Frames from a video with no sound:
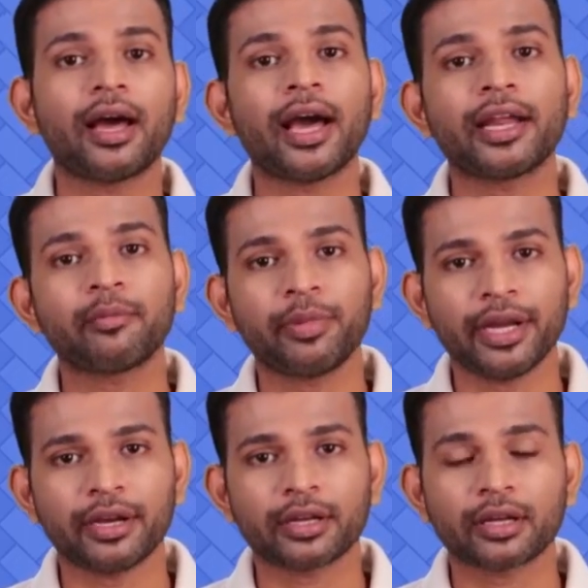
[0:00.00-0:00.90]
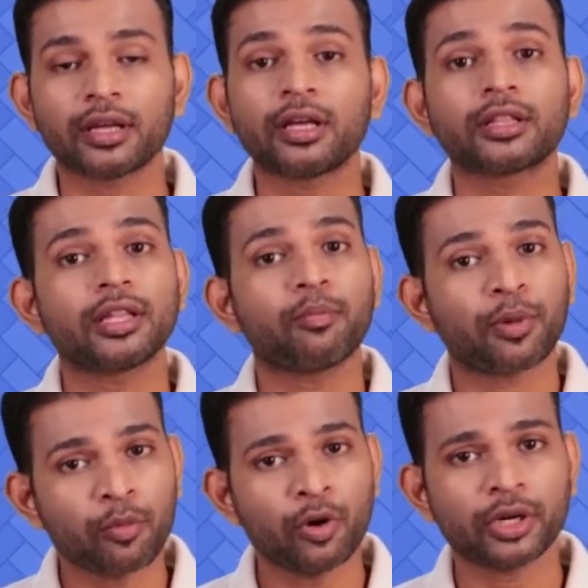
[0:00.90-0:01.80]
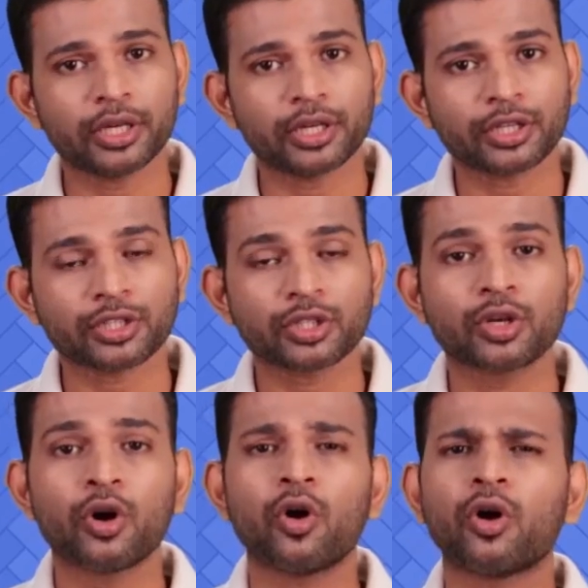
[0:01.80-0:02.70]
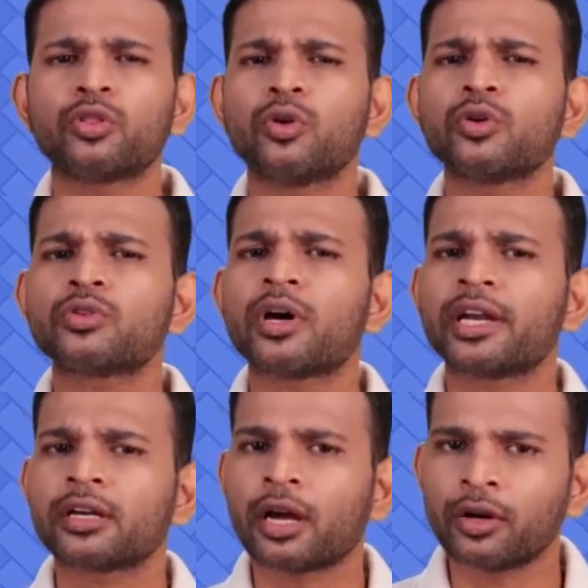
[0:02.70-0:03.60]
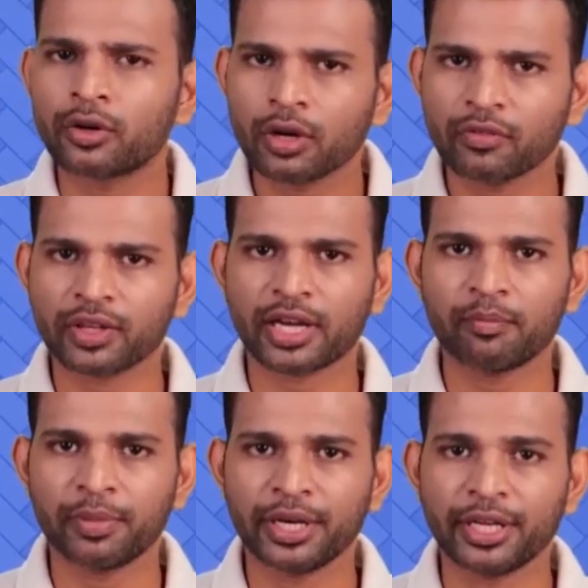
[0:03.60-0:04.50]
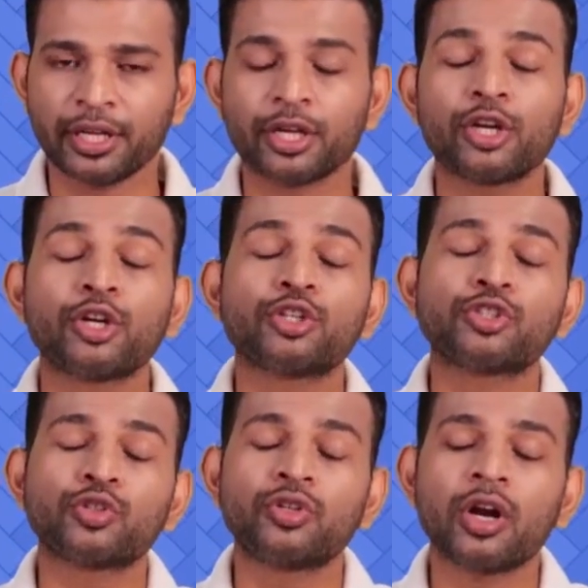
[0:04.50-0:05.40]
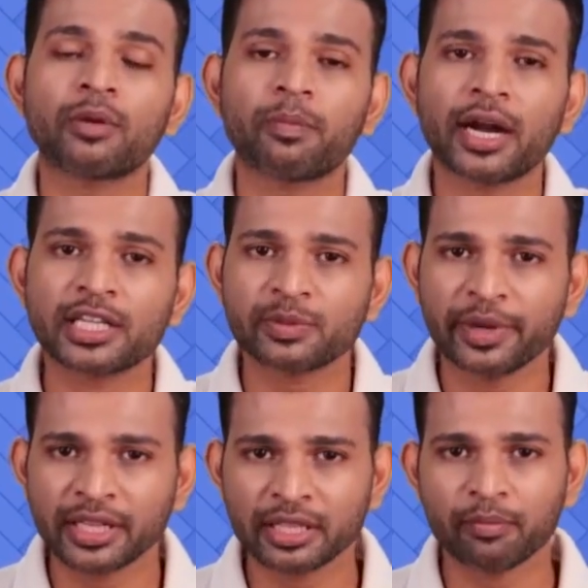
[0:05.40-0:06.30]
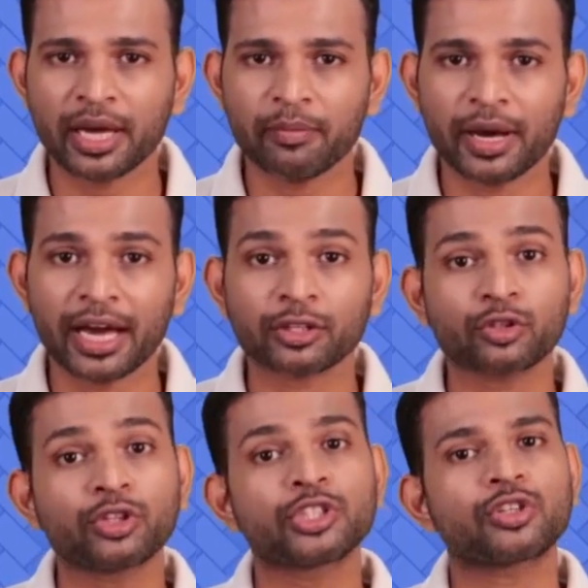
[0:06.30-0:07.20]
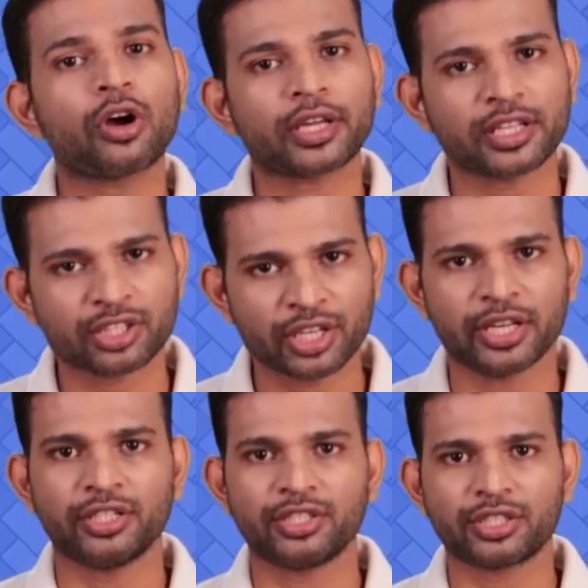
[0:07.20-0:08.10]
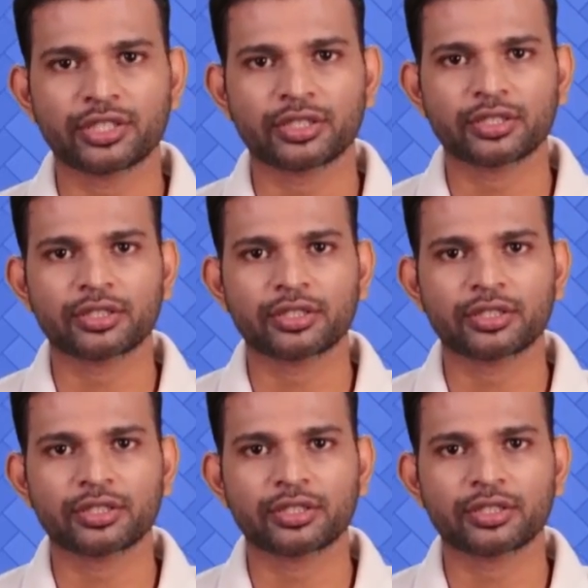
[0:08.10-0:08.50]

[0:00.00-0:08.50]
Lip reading: I repeat, the promoters or those who are in control of the company should not participate in the buyback through the stock exchange.